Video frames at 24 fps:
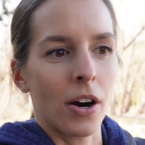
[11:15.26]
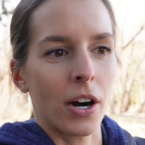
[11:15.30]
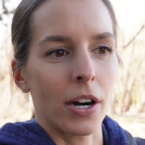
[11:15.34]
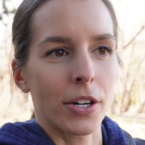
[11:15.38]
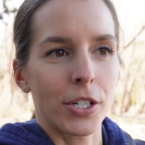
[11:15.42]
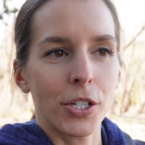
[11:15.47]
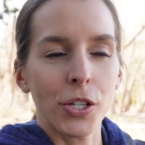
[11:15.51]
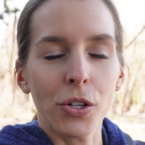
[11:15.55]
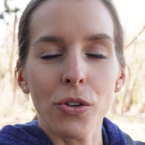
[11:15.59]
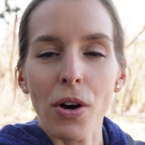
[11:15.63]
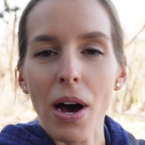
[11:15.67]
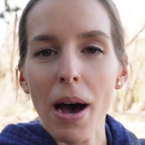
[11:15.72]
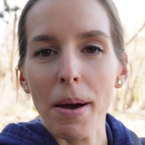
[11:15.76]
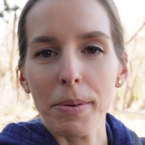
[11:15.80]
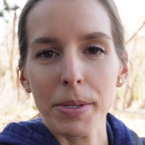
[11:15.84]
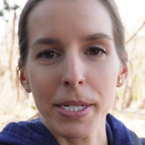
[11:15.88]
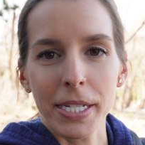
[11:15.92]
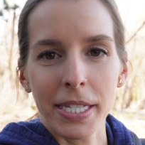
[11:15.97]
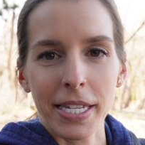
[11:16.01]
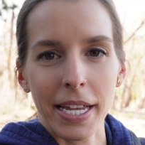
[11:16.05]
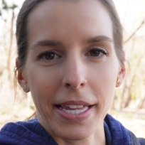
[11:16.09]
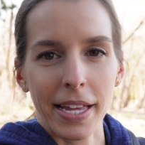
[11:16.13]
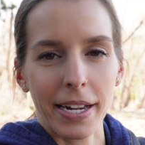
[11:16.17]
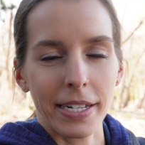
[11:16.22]
or 2
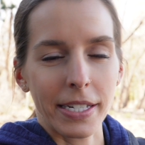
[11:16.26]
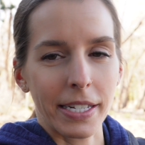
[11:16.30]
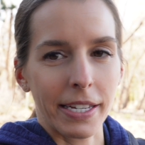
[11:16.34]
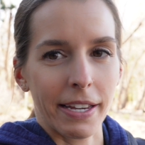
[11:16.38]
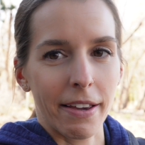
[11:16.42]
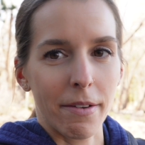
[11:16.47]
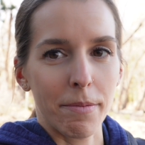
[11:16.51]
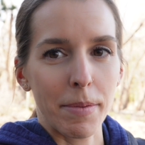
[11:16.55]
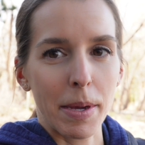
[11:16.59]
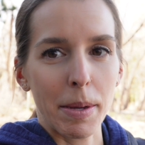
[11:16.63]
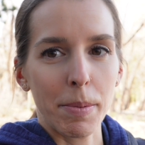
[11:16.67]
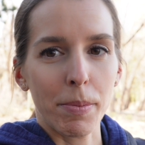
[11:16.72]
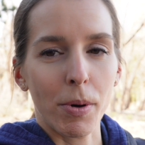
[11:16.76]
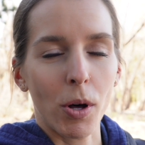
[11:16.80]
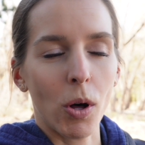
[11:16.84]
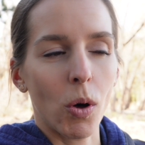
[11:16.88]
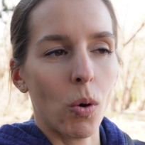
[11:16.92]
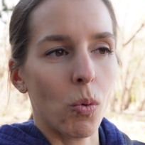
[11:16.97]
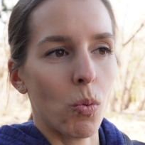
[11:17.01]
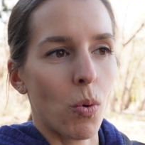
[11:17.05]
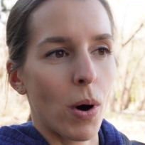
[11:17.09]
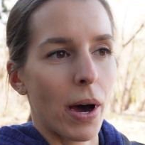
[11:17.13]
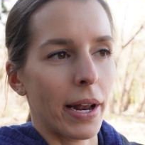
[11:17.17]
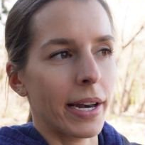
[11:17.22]
options I like to give
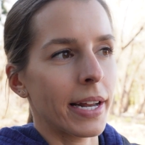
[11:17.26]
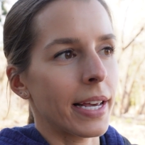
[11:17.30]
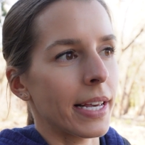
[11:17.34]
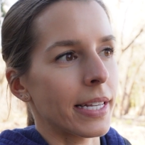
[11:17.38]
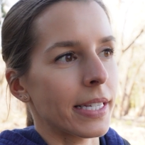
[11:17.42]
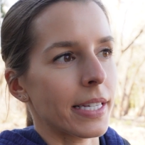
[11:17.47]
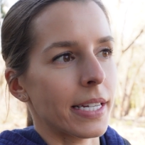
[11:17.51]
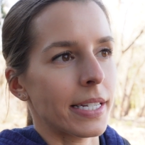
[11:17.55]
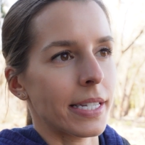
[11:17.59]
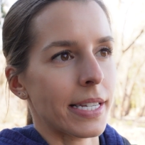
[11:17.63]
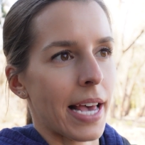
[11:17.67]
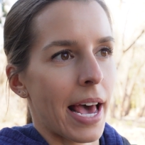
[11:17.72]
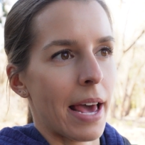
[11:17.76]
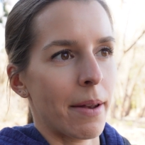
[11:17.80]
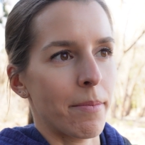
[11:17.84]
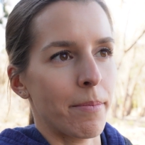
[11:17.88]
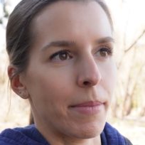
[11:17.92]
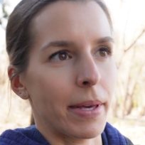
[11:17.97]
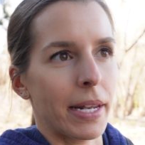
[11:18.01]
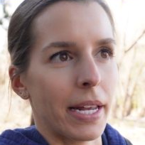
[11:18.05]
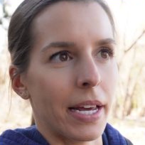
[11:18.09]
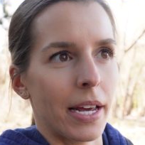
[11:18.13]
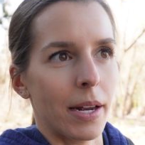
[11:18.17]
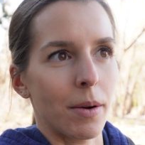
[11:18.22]
people. One is a
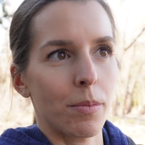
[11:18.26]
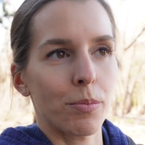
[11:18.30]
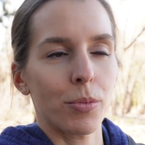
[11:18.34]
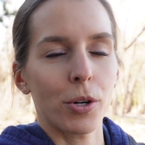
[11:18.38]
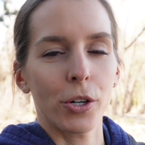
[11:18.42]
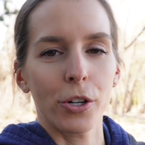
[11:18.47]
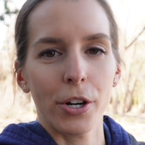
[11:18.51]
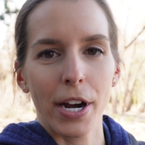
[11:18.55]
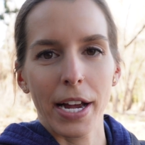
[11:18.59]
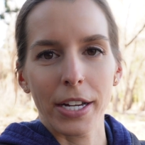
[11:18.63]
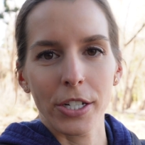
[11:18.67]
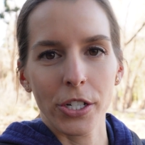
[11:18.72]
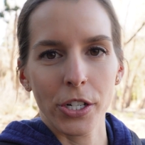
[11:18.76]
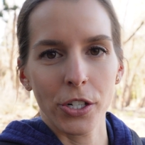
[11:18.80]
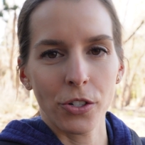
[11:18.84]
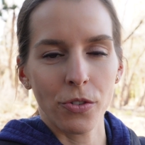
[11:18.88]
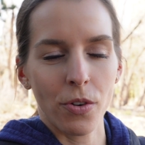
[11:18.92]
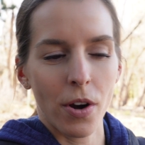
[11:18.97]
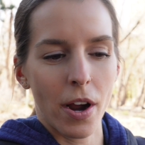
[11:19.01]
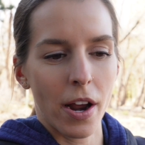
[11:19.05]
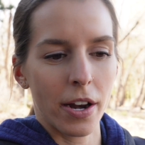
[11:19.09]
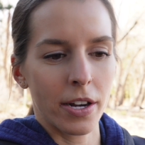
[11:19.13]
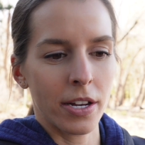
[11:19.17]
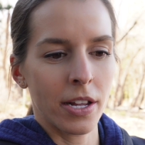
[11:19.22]
10-minute progression
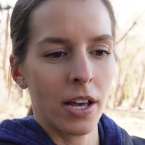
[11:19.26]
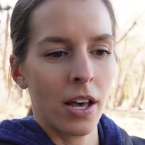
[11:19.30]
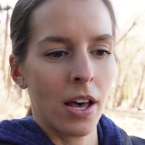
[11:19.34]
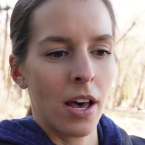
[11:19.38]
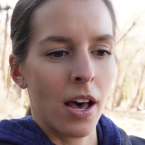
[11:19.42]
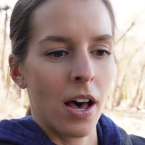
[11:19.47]
run,